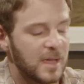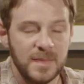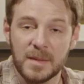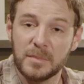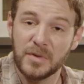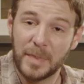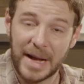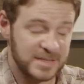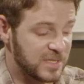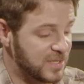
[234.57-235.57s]
and then move
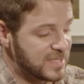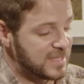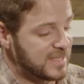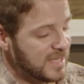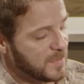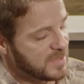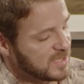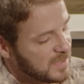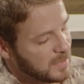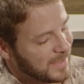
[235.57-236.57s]
back to your C
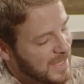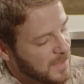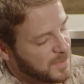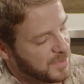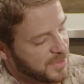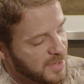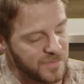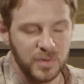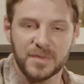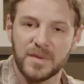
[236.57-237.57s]
position, but keep your 3rd and
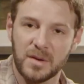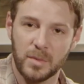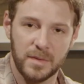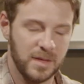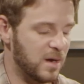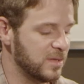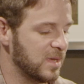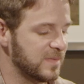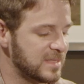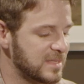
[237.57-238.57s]
4th finger where they are, and you
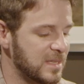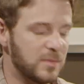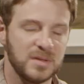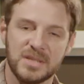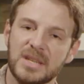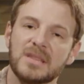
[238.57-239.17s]
have a C with a G